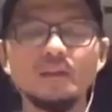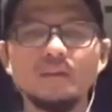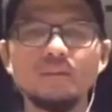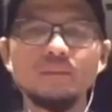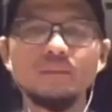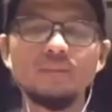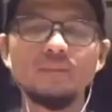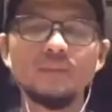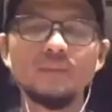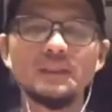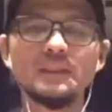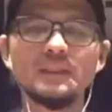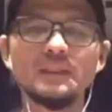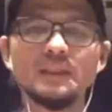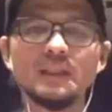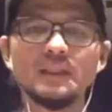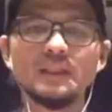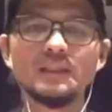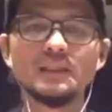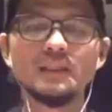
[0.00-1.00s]
each
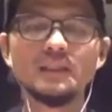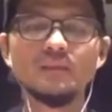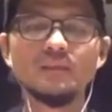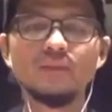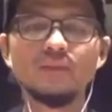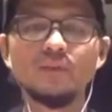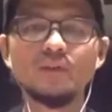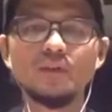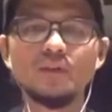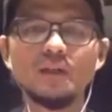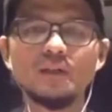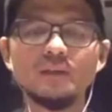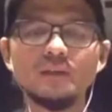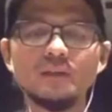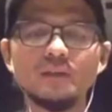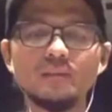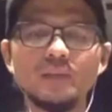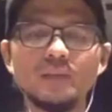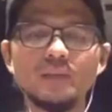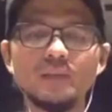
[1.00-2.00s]
generation from the
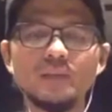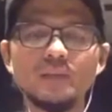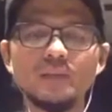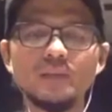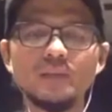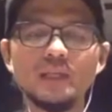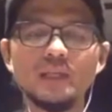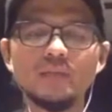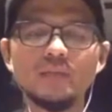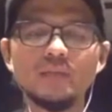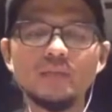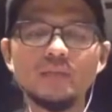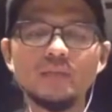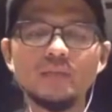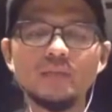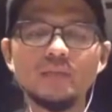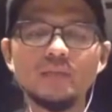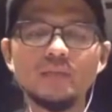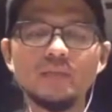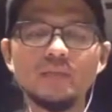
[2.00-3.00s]

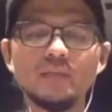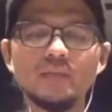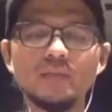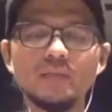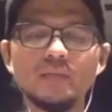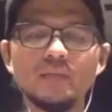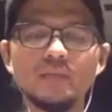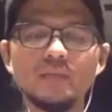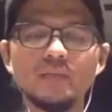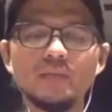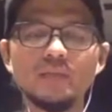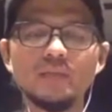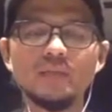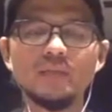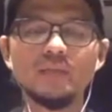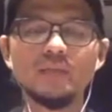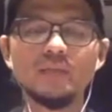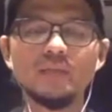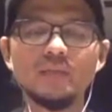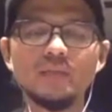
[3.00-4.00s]
beginning,
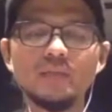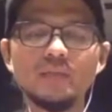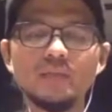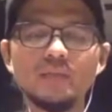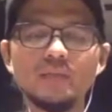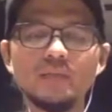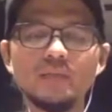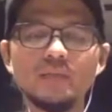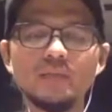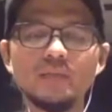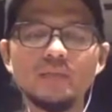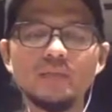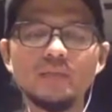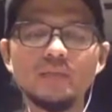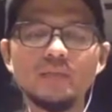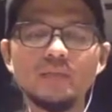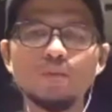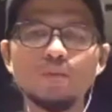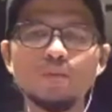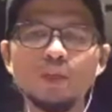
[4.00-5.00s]
we
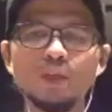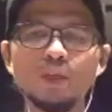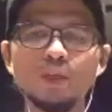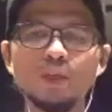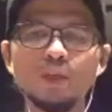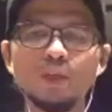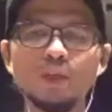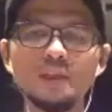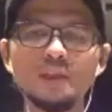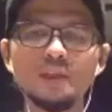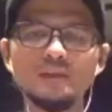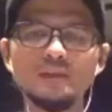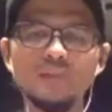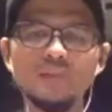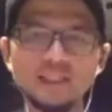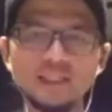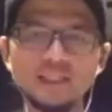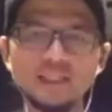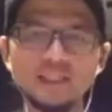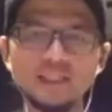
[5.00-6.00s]
incorporate the
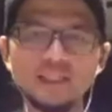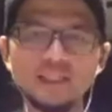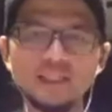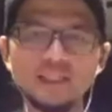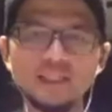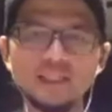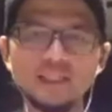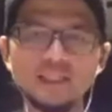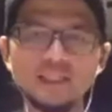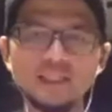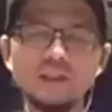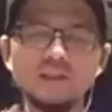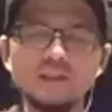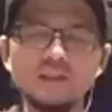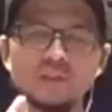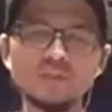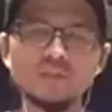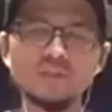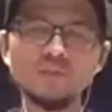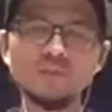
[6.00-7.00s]
faith-based and
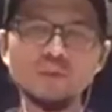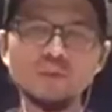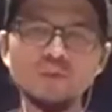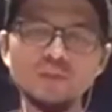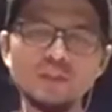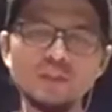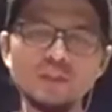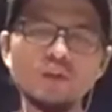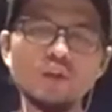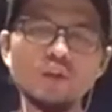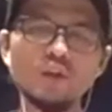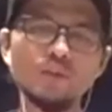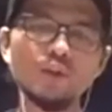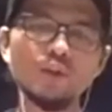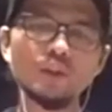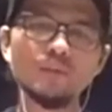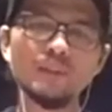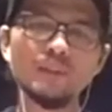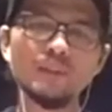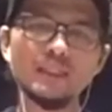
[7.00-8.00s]
religion. In the first module,
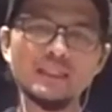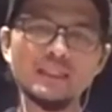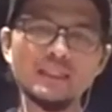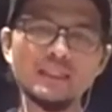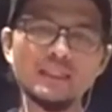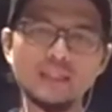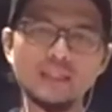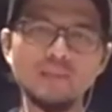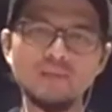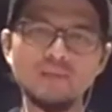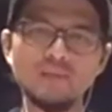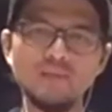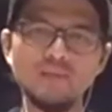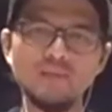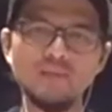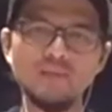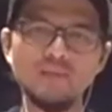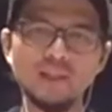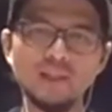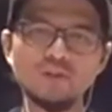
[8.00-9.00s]
we incorporate
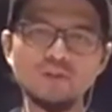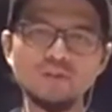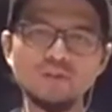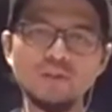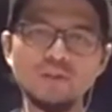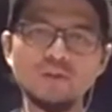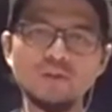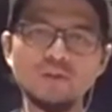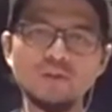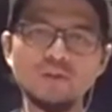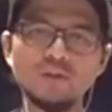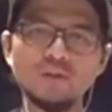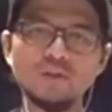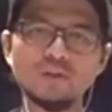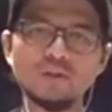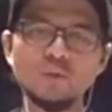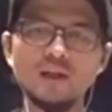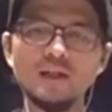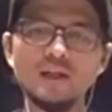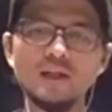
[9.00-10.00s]
Islamic values
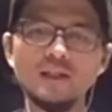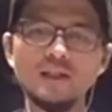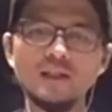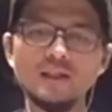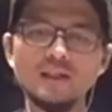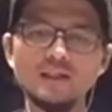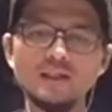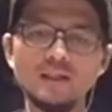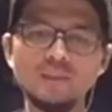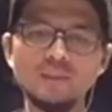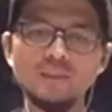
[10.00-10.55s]
because we are